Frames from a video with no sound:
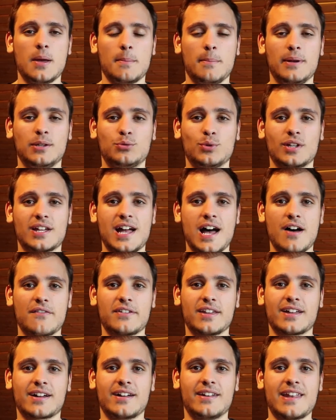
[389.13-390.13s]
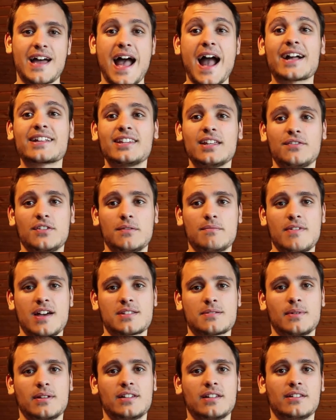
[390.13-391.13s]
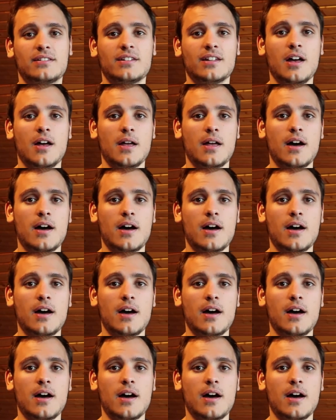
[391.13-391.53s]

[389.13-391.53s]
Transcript: between having an active investment that